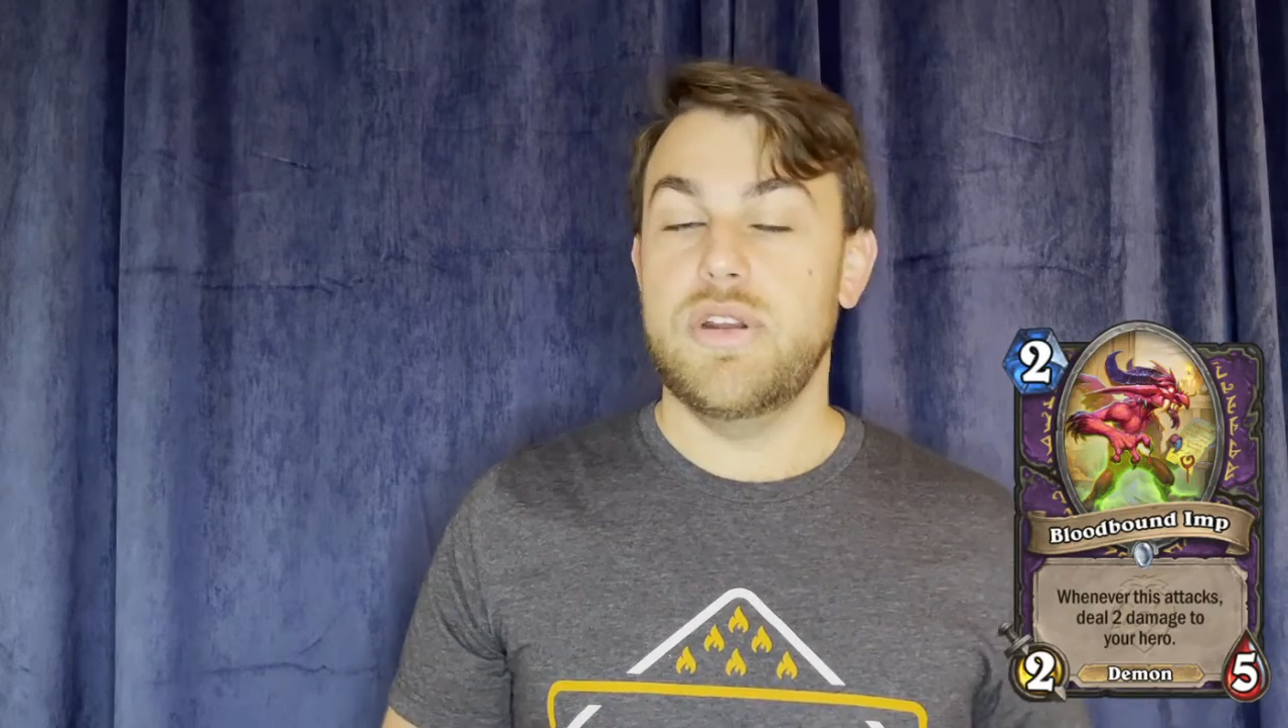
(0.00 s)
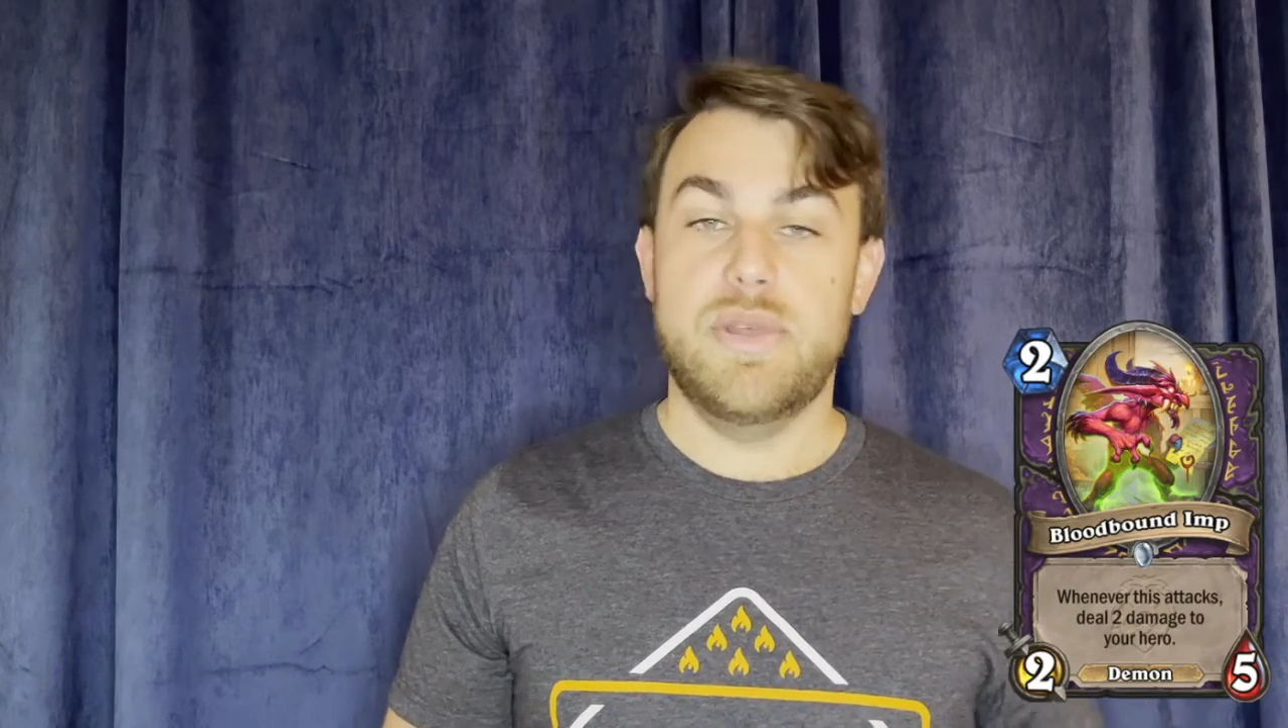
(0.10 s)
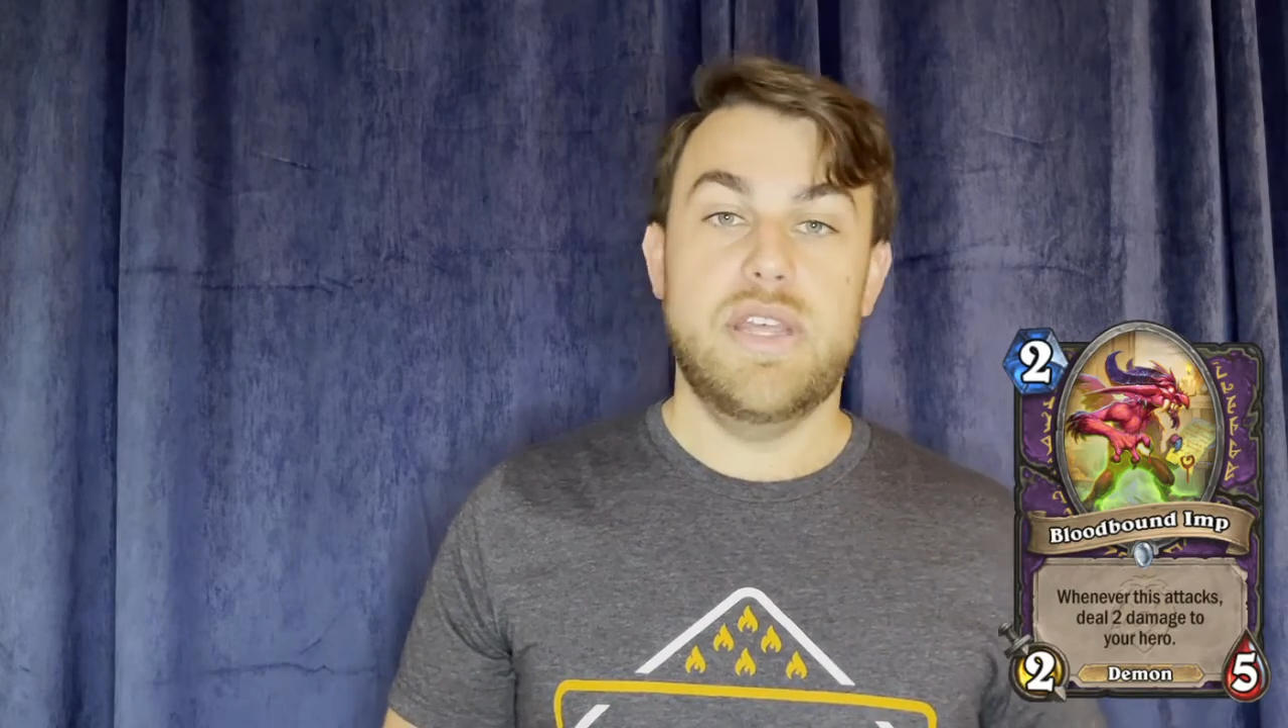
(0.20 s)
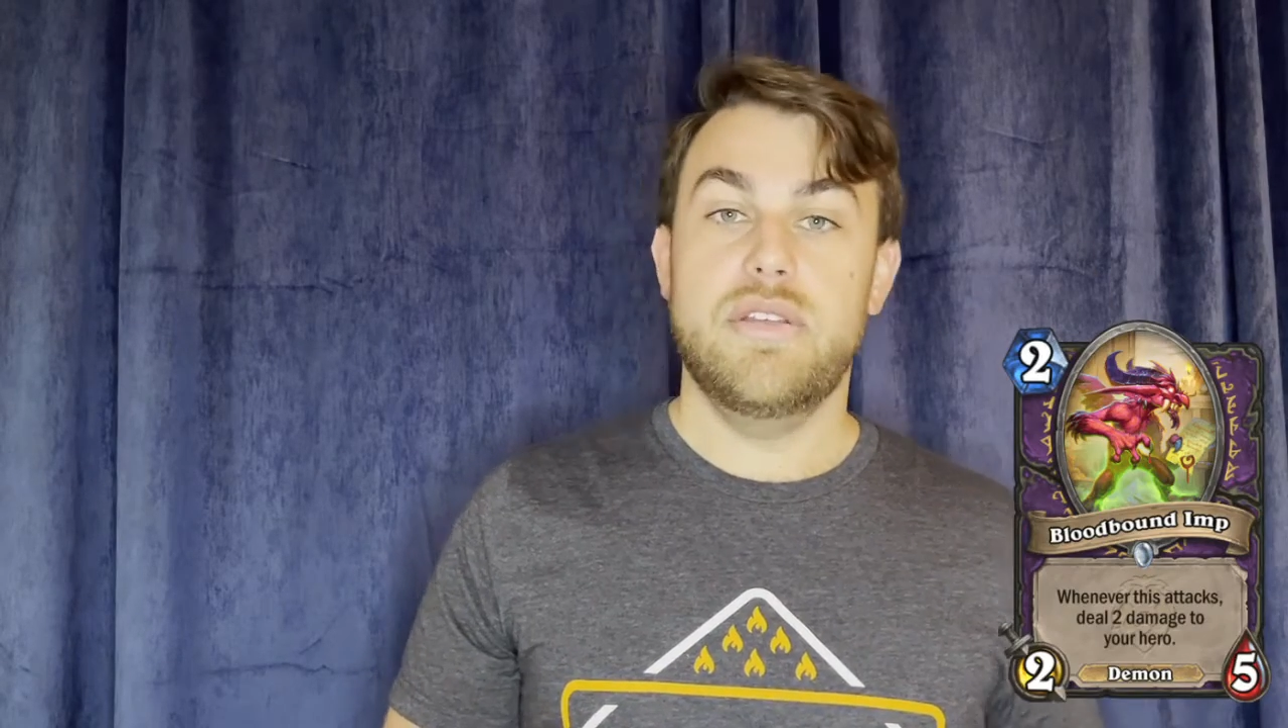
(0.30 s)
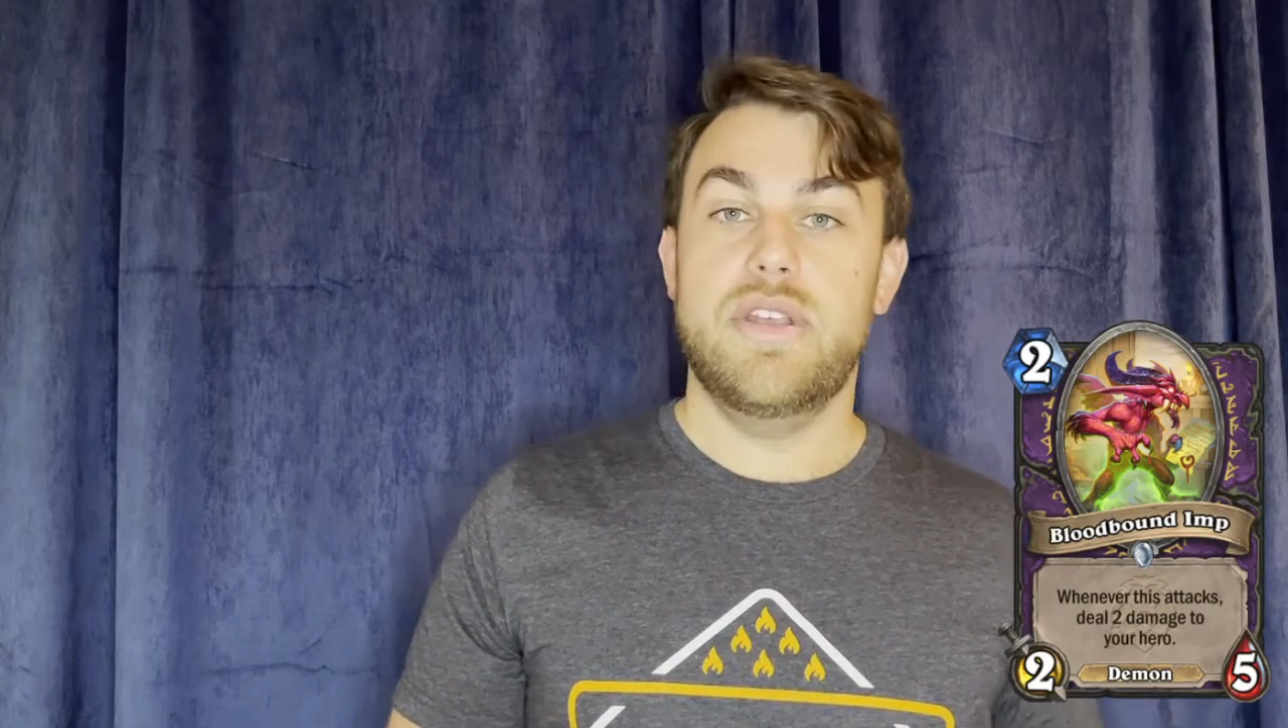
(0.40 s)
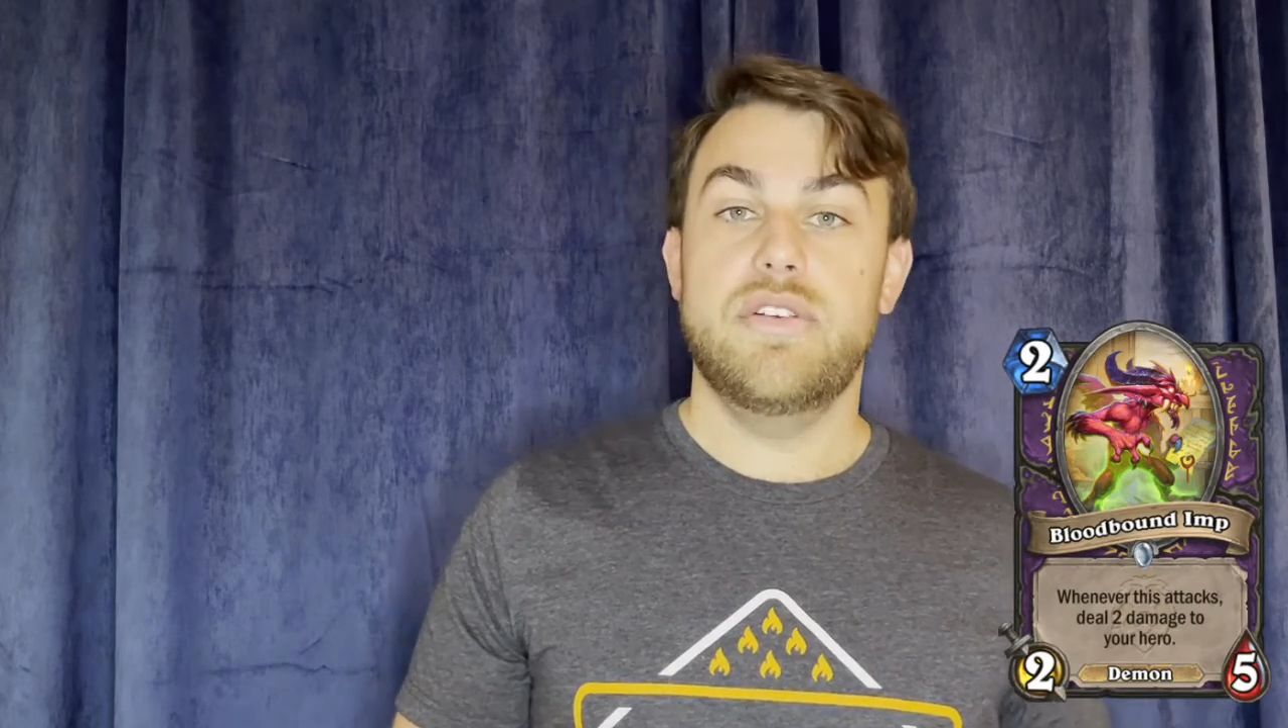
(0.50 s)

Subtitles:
going to be healing